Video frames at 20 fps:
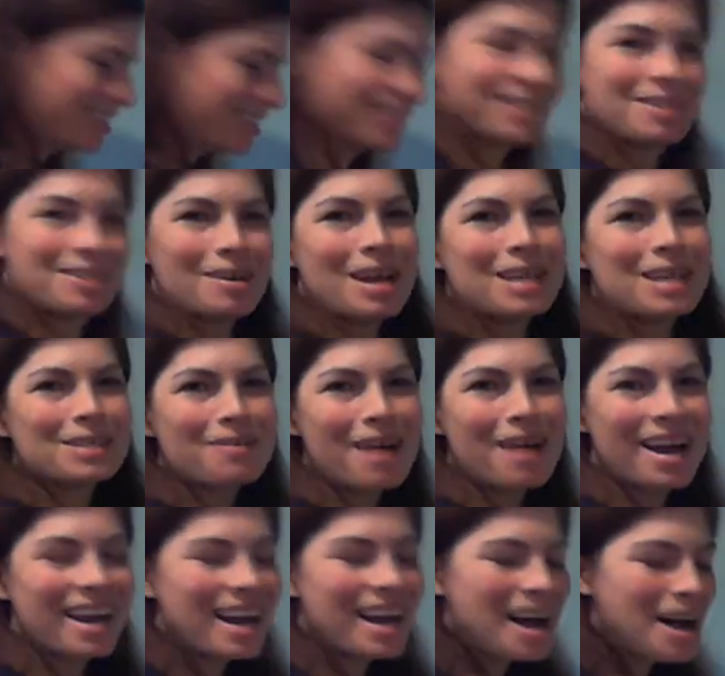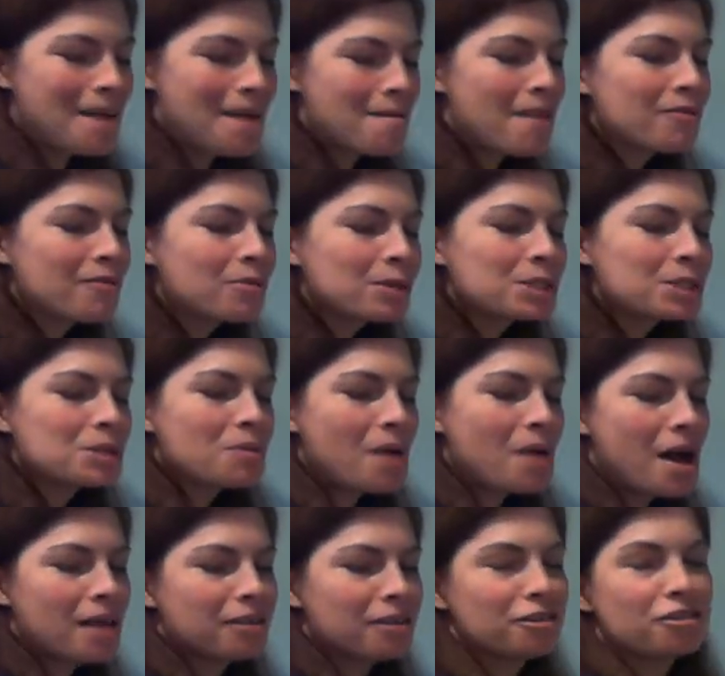Don't ask why. Every once in a
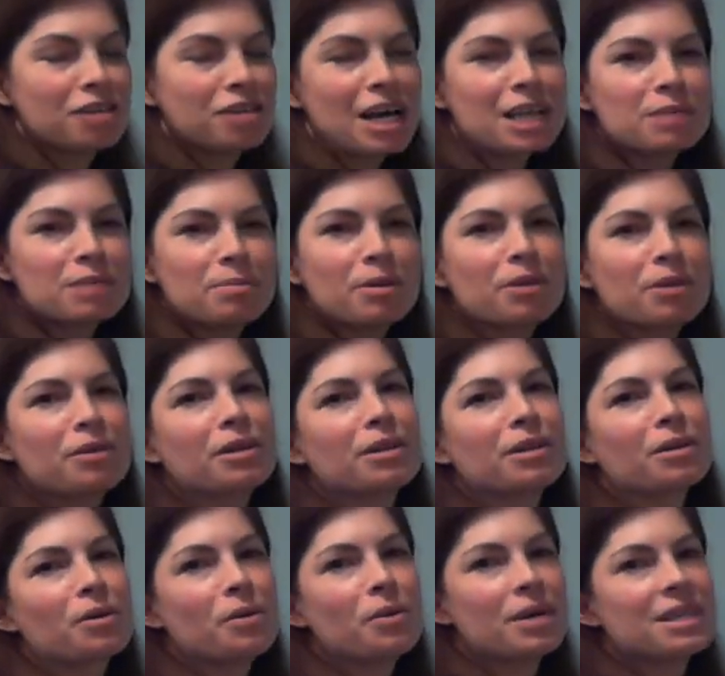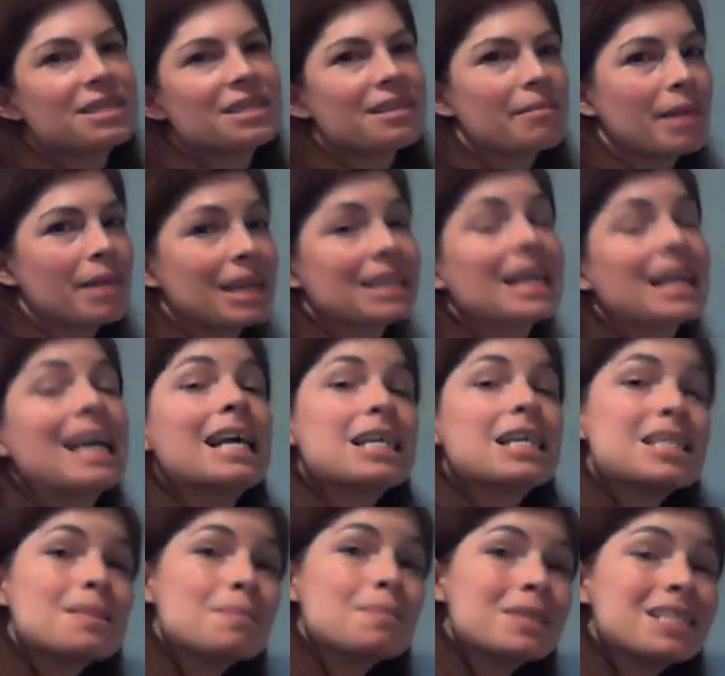while in your textbook or in the quiz, they might
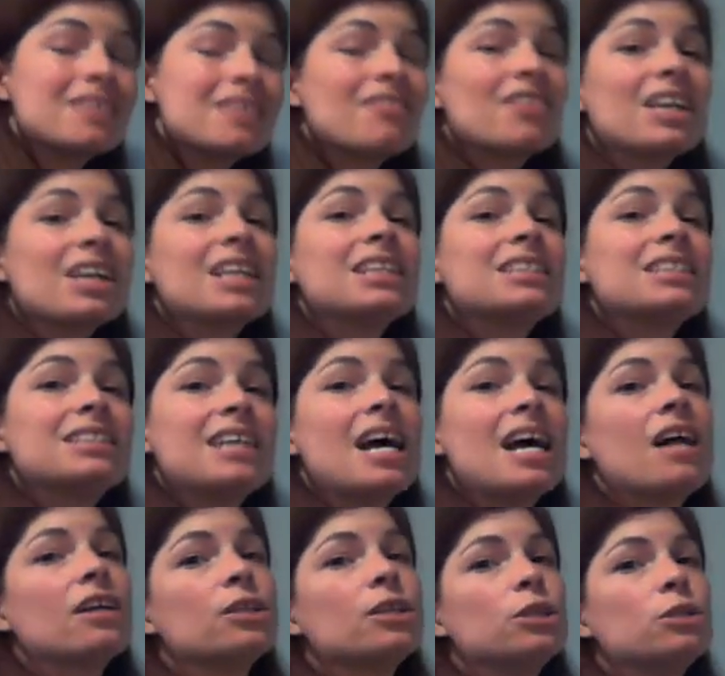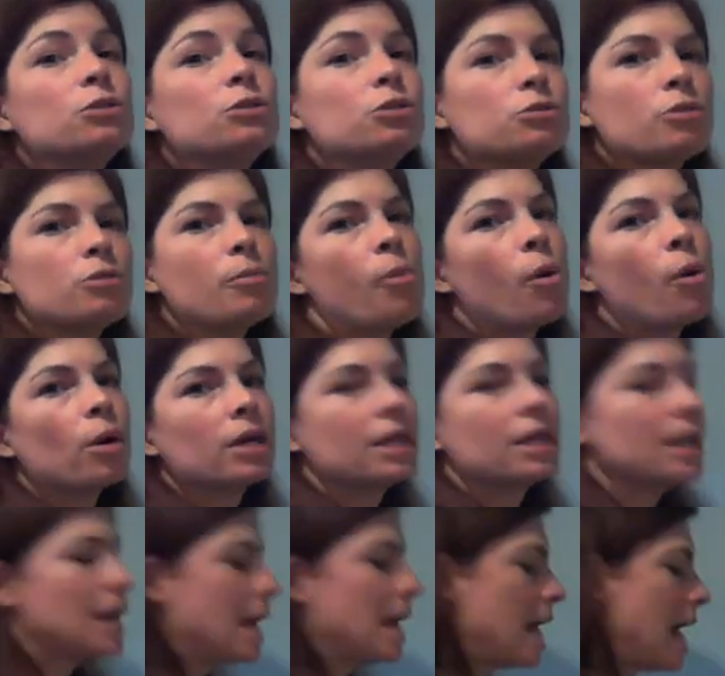specifically tell you to report
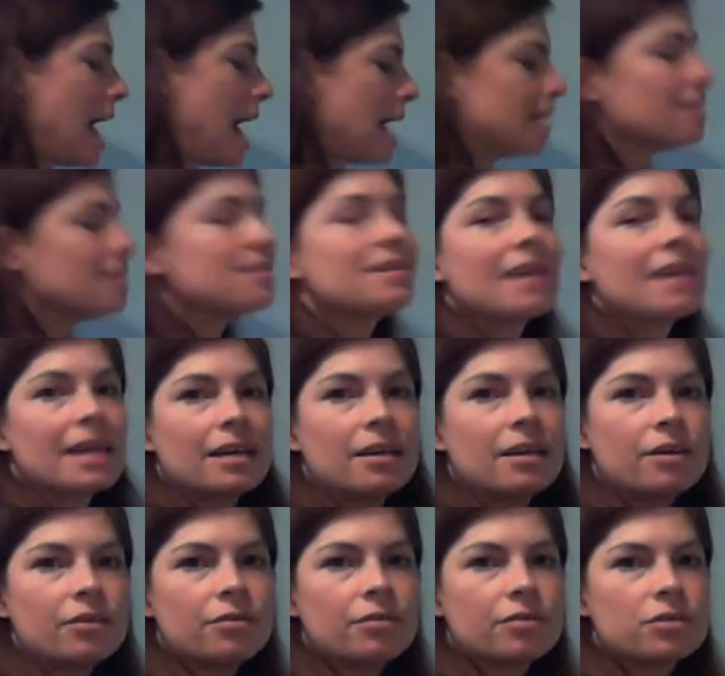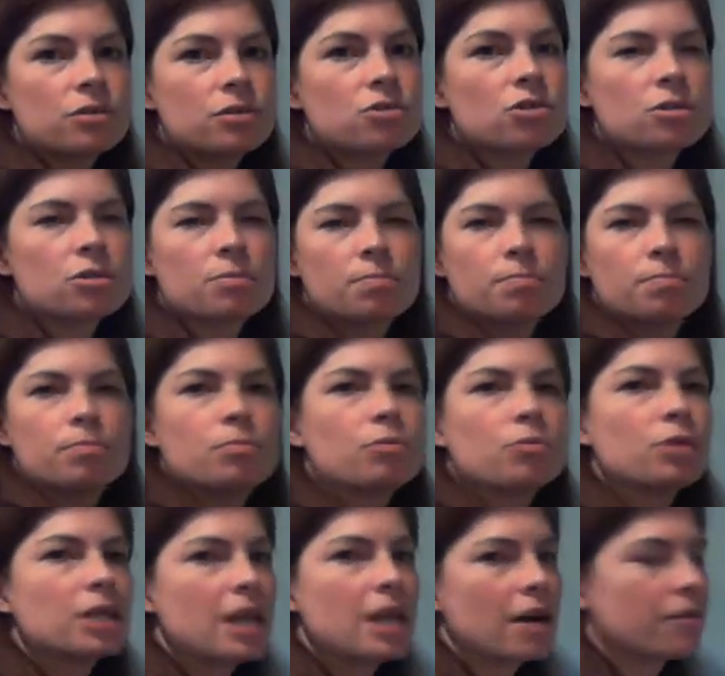it as negative. So just
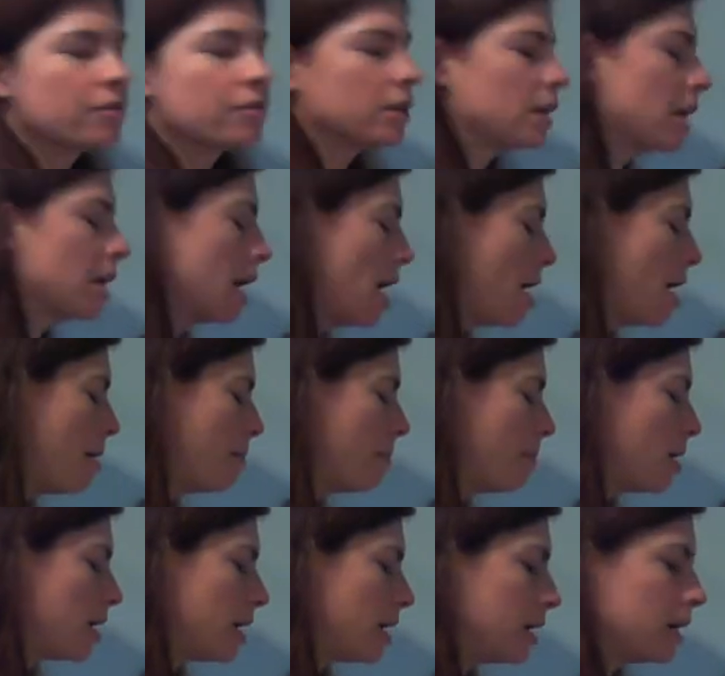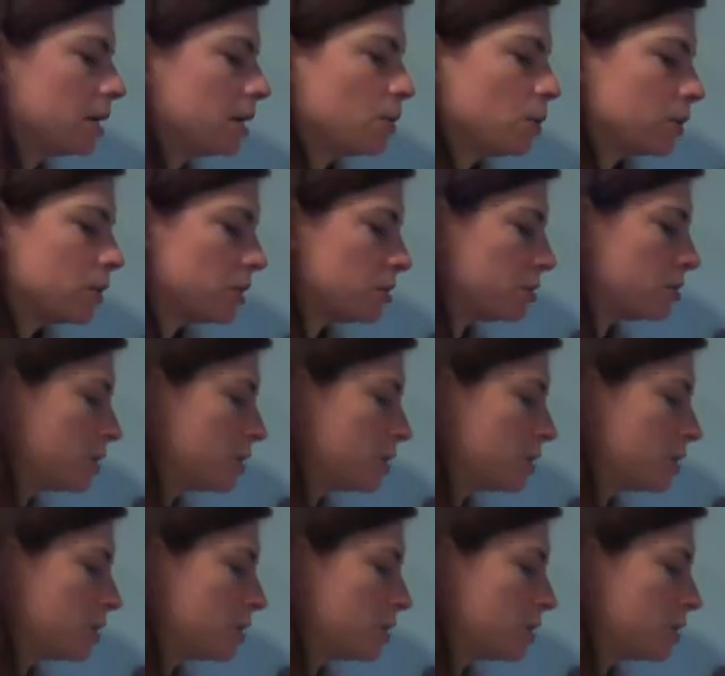read carefully on any quizzes or